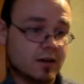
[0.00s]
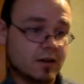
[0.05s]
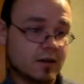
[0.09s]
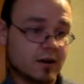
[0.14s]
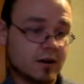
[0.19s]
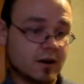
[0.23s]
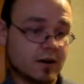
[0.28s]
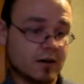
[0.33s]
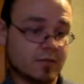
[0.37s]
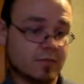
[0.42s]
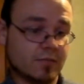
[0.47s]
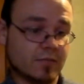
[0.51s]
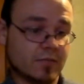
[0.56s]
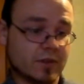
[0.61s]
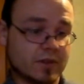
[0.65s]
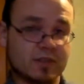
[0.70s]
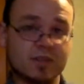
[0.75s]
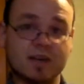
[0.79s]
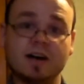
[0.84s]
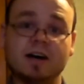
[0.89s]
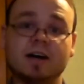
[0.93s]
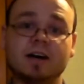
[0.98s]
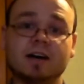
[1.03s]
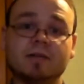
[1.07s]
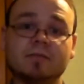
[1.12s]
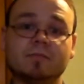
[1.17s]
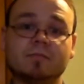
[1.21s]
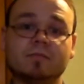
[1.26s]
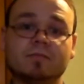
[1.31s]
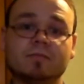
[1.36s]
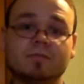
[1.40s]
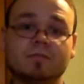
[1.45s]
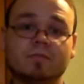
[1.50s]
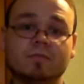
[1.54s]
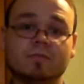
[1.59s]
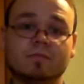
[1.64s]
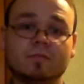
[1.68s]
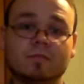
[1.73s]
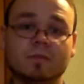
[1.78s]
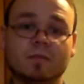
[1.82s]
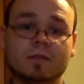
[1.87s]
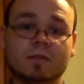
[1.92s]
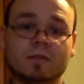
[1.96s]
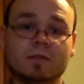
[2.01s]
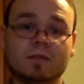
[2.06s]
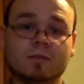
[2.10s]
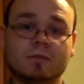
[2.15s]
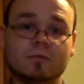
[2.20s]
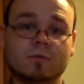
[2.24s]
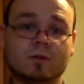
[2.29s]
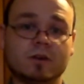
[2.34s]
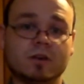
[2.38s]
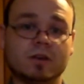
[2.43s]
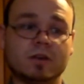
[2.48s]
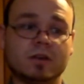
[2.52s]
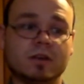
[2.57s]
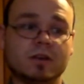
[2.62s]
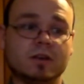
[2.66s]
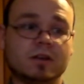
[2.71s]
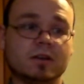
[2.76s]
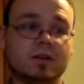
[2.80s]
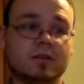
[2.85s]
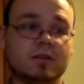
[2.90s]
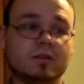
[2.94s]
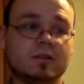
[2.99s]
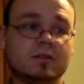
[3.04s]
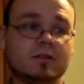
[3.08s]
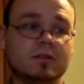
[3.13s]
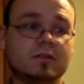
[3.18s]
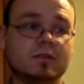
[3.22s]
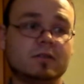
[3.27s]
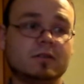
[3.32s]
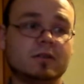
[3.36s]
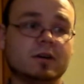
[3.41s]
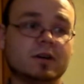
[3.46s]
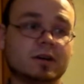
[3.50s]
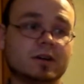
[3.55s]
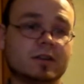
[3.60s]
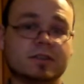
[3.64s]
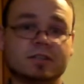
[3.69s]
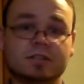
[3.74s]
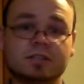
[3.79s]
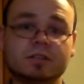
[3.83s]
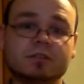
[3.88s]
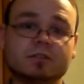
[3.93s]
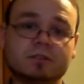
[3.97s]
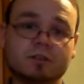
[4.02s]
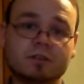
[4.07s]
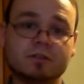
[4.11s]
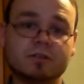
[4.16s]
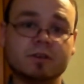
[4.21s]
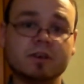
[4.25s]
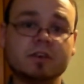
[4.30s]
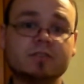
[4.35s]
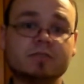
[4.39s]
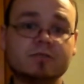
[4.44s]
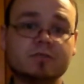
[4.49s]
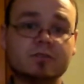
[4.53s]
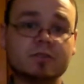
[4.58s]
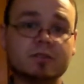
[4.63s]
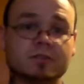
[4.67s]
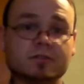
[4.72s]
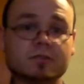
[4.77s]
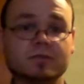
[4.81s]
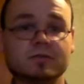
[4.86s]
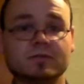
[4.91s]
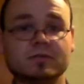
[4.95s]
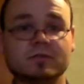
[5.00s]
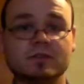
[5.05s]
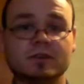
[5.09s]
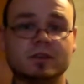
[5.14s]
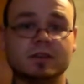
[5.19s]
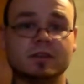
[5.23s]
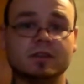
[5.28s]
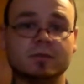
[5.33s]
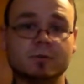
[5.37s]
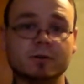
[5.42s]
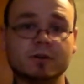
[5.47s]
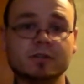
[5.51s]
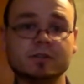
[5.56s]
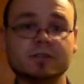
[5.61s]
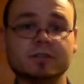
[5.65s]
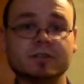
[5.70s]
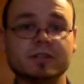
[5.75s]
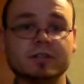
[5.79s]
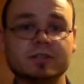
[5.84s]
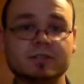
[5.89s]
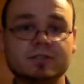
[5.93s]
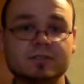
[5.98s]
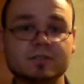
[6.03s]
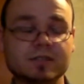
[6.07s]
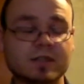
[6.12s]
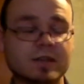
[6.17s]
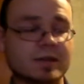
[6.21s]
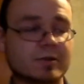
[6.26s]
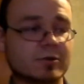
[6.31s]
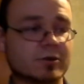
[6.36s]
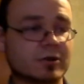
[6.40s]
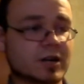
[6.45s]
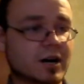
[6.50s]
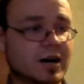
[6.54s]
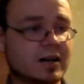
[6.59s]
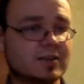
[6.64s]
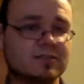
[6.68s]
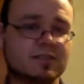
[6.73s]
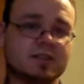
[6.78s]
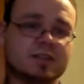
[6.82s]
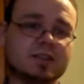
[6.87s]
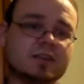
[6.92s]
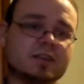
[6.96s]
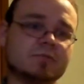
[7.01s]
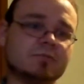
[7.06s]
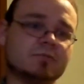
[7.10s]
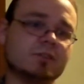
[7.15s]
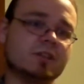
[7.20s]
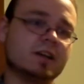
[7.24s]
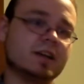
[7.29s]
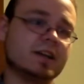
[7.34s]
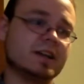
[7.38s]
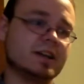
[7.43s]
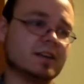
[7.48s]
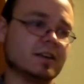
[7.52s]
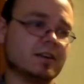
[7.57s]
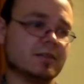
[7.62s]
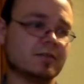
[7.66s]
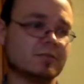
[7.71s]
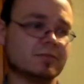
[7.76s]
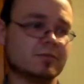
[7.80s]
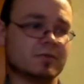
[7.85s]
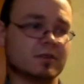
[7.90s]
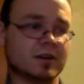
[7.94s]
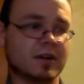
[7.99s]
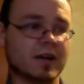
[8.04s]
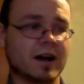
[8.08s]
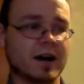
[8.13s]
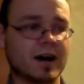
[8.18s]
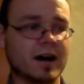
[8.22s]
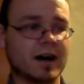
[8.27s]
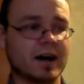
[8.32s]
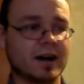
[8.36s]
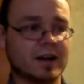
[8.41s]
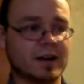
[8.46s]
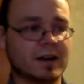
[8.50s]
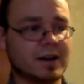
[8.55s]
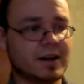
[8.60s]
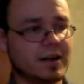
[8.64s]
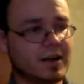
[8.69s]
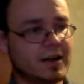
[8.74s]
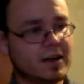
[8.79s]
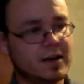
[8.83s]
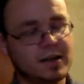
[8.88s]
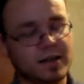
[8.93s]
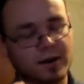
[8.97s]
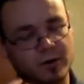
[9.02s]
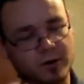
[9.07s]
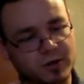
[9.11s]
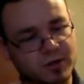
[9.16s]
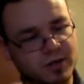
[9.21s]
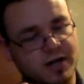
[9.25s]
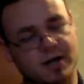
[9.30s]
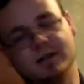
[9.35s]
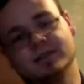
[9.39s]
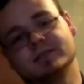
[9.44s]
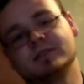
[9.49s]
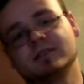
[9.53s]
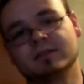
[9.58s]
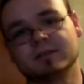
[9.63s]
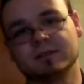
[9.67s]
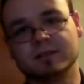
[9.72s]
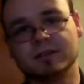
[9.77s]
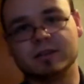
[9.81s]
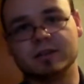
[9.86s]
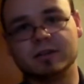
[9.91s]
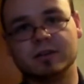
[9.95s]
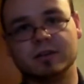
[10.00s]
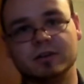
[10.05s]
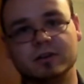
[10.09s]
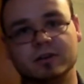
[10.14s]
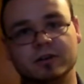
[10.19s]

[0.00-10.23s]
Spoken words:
the time when the children of Israel in the wilderness, they were constantly complaining to God, and they were constantly,